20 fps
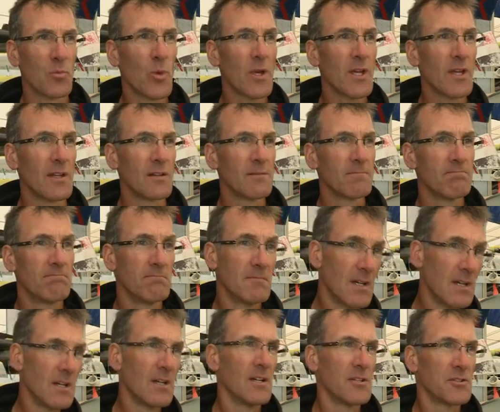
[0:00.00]
and win,
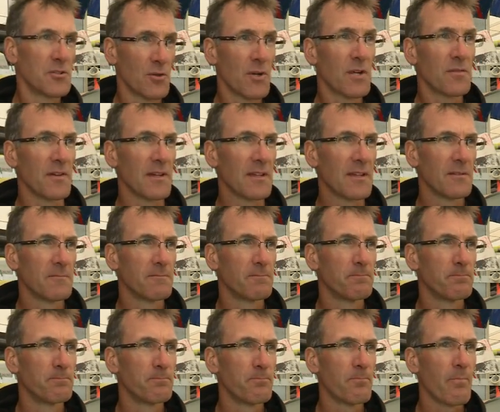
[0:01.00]
terrific.
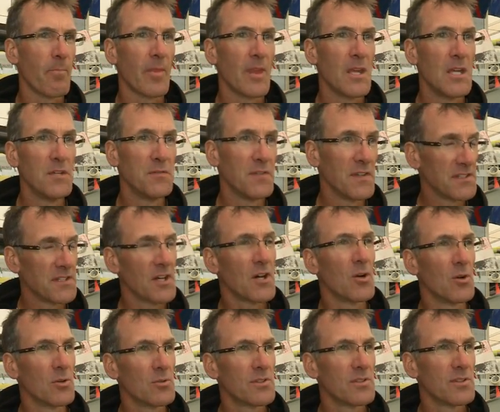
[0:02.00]
If you
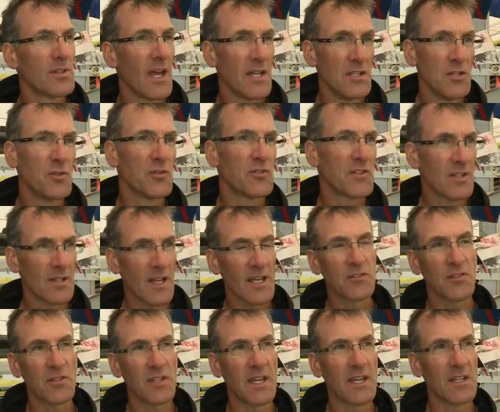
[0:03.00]
don't and you still
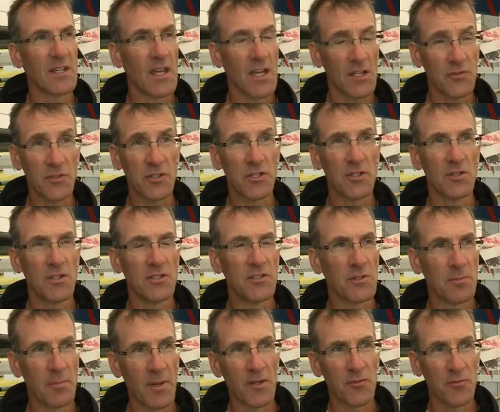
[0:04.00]
executed
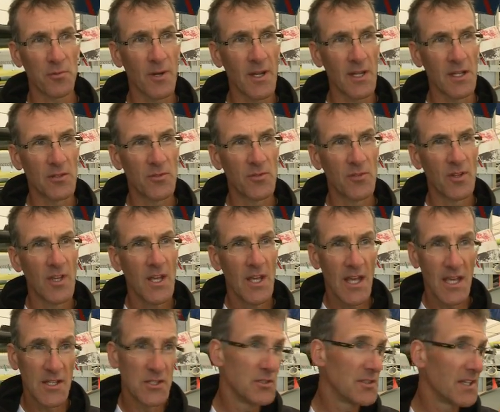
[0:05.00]
your best race
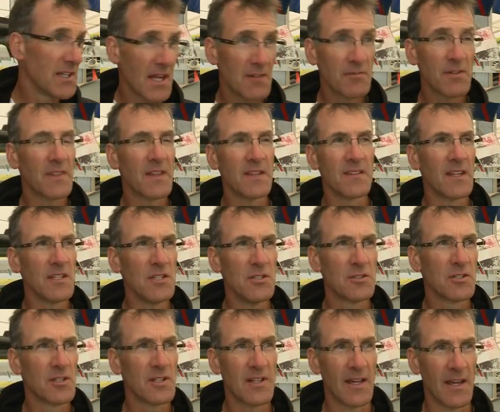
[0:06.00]
and you did everything that
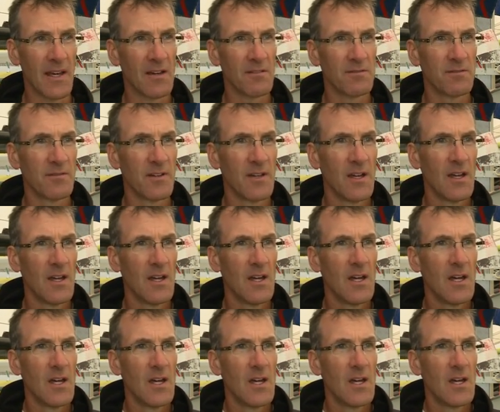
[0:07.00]
you could have,
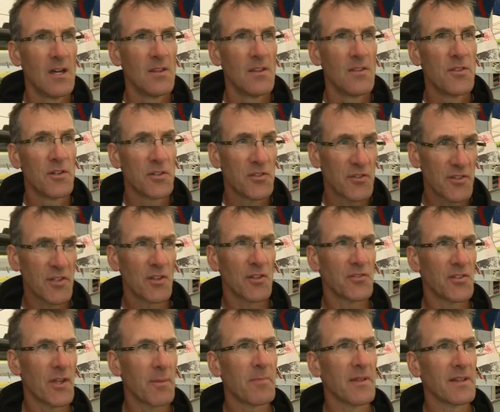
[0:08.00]
there's still
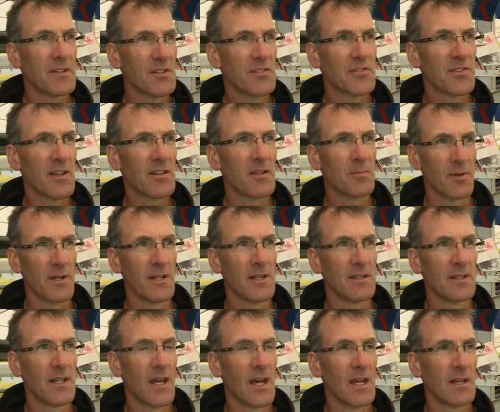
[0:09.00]
something to celebrate
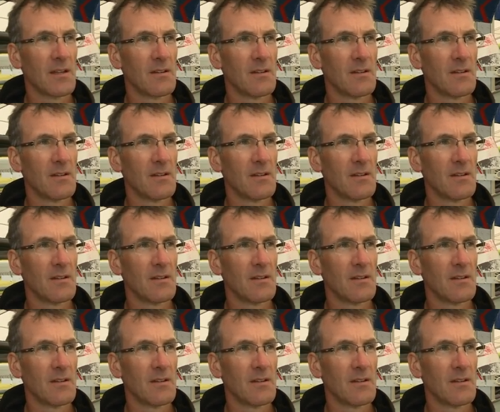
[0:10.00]
in that.